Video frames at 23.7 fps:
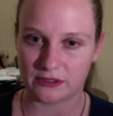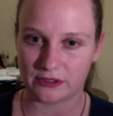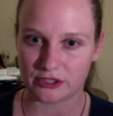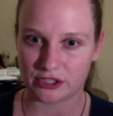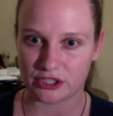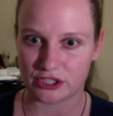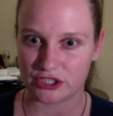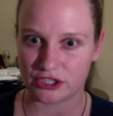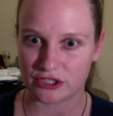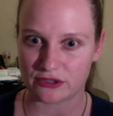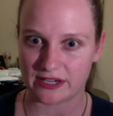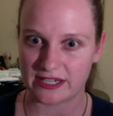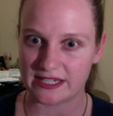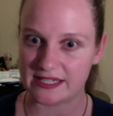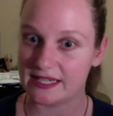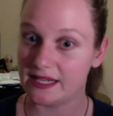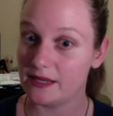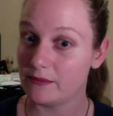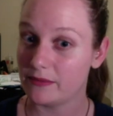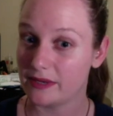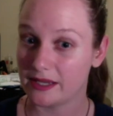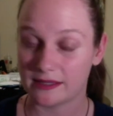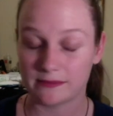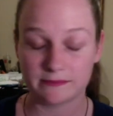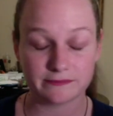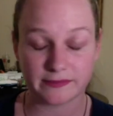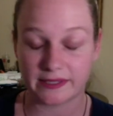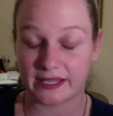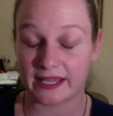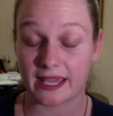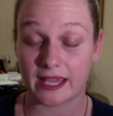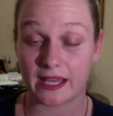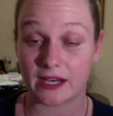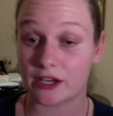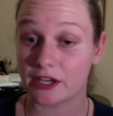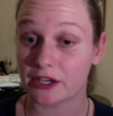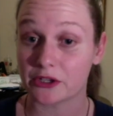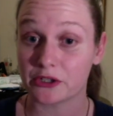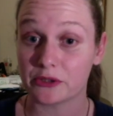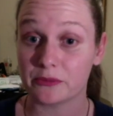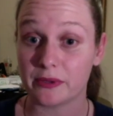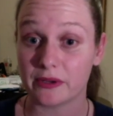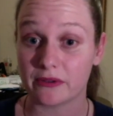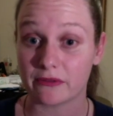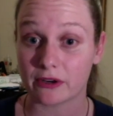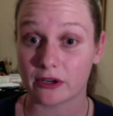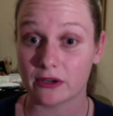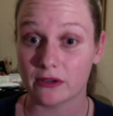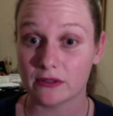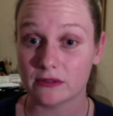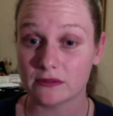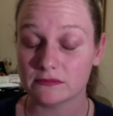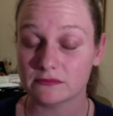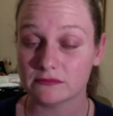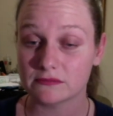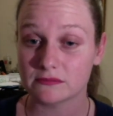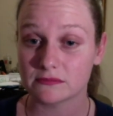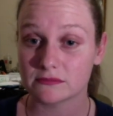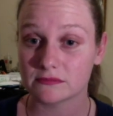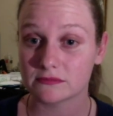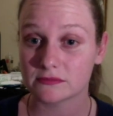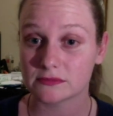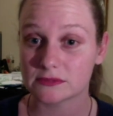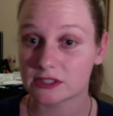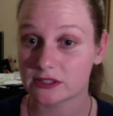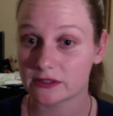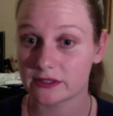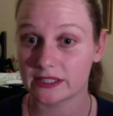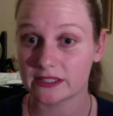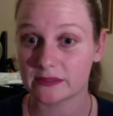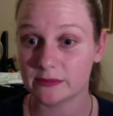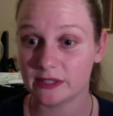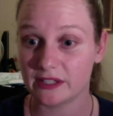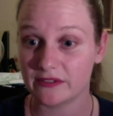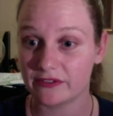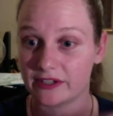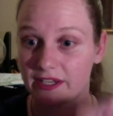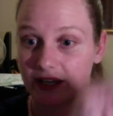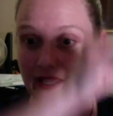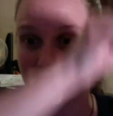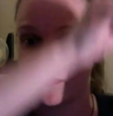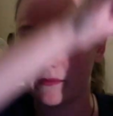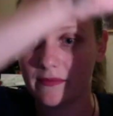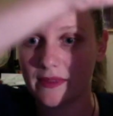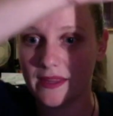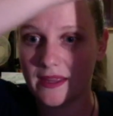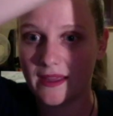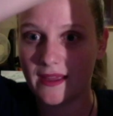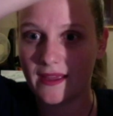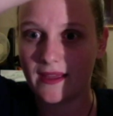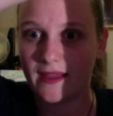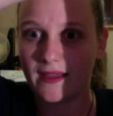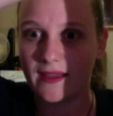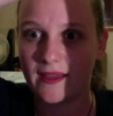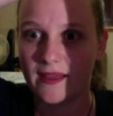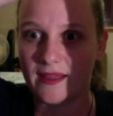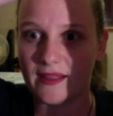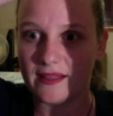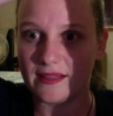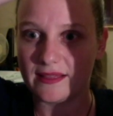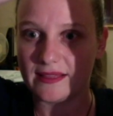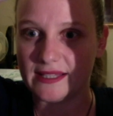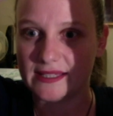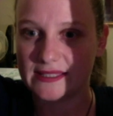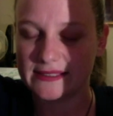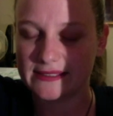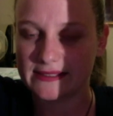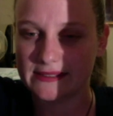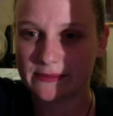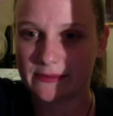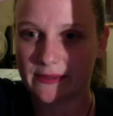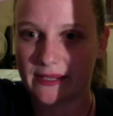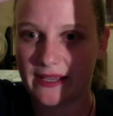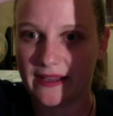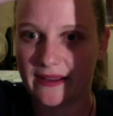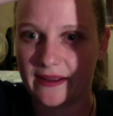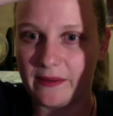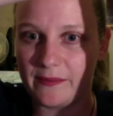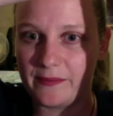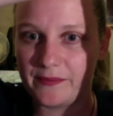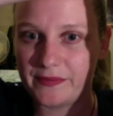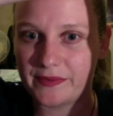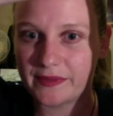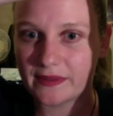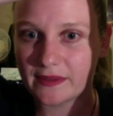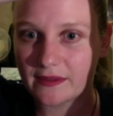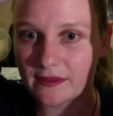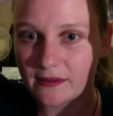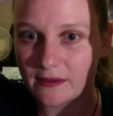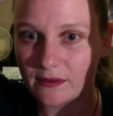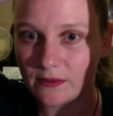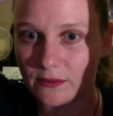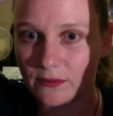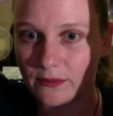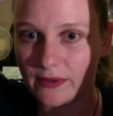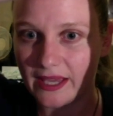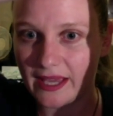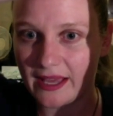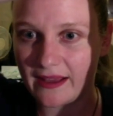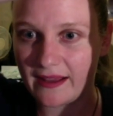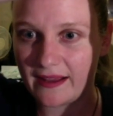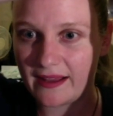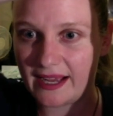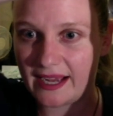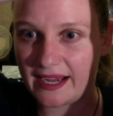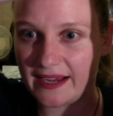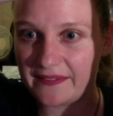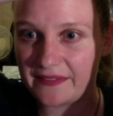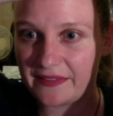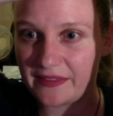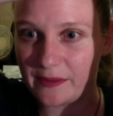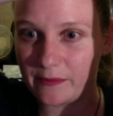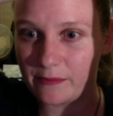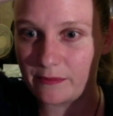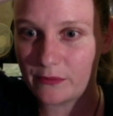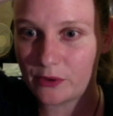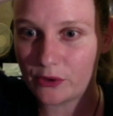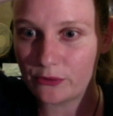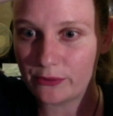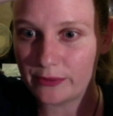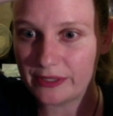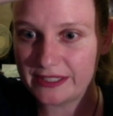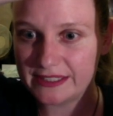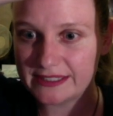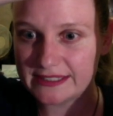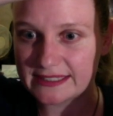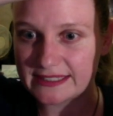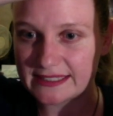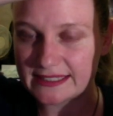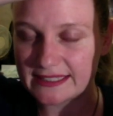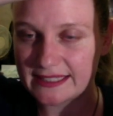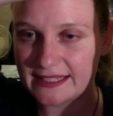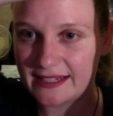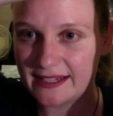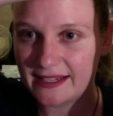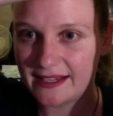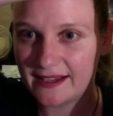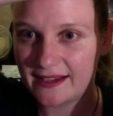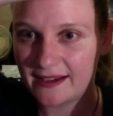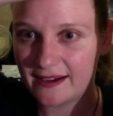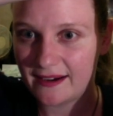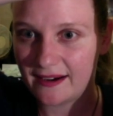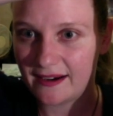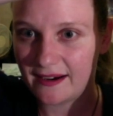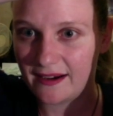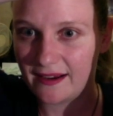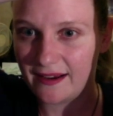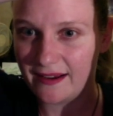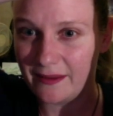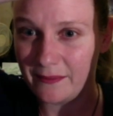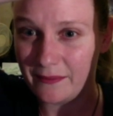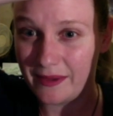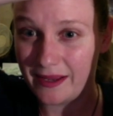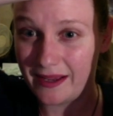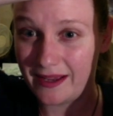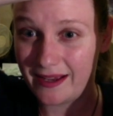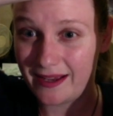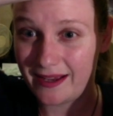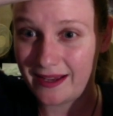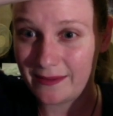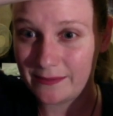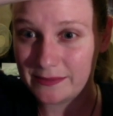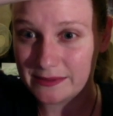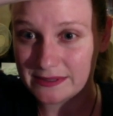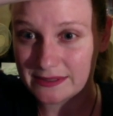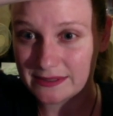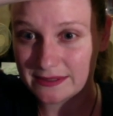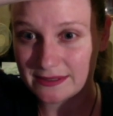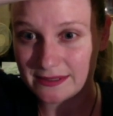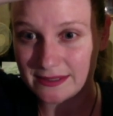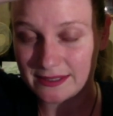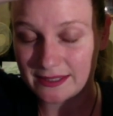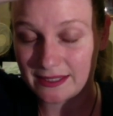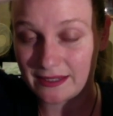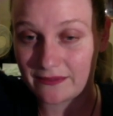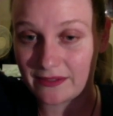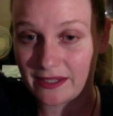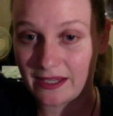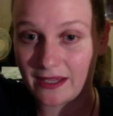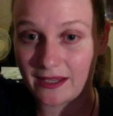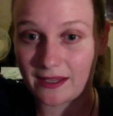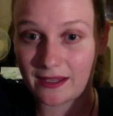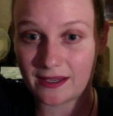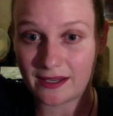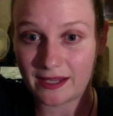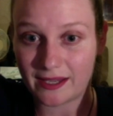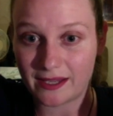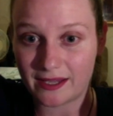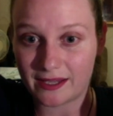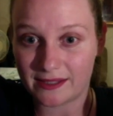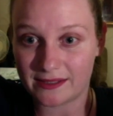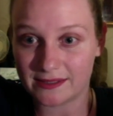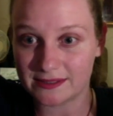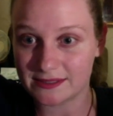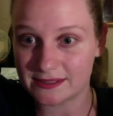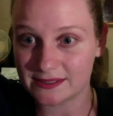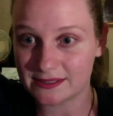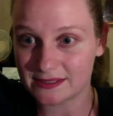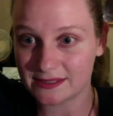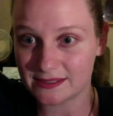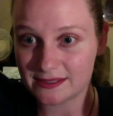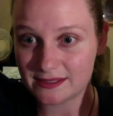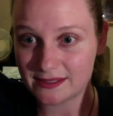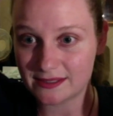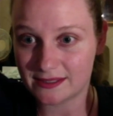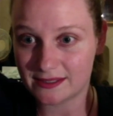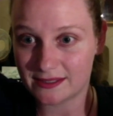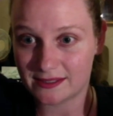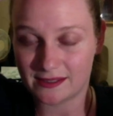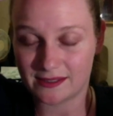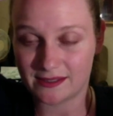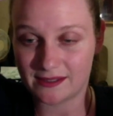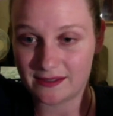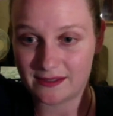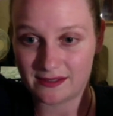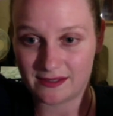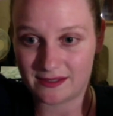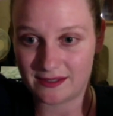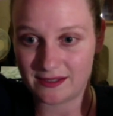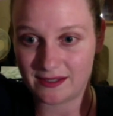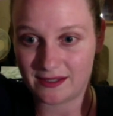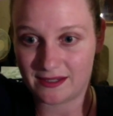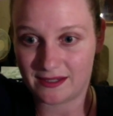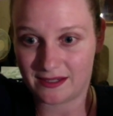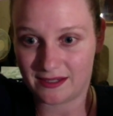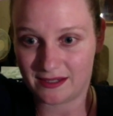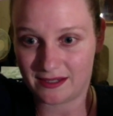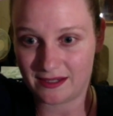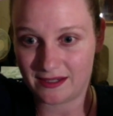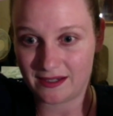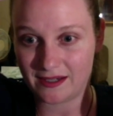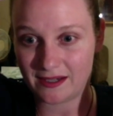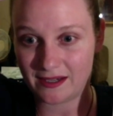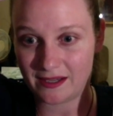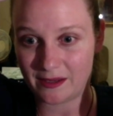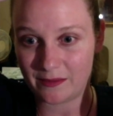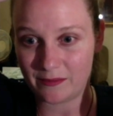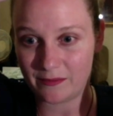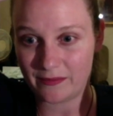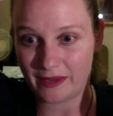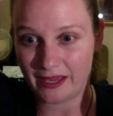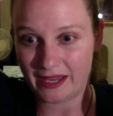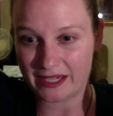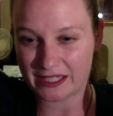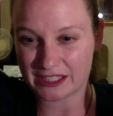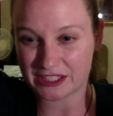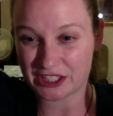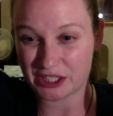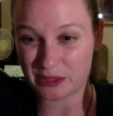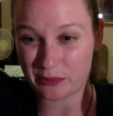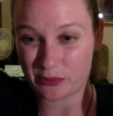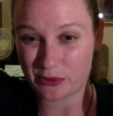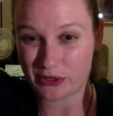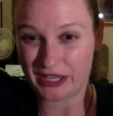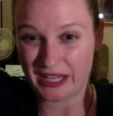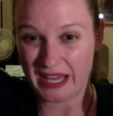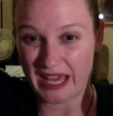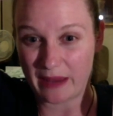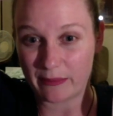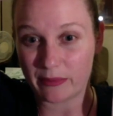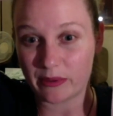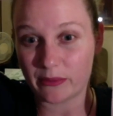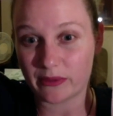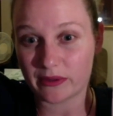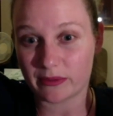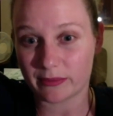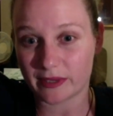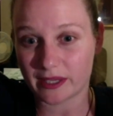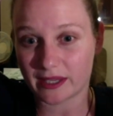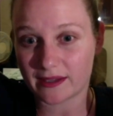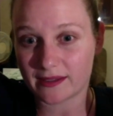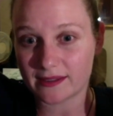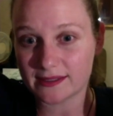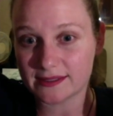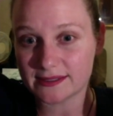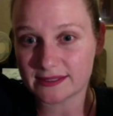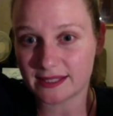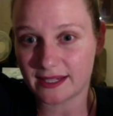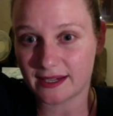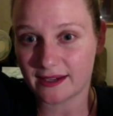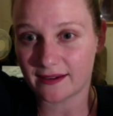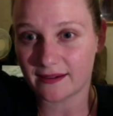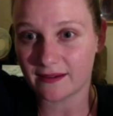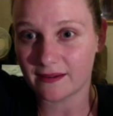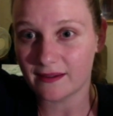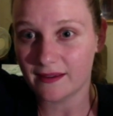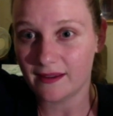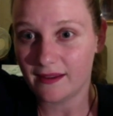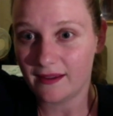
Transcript: choose your ending. But again, I could be wrong. Correct me if I am. This is where we are at the moment. I am absolutely loving it, and I'm actually pretty happy with my colours now.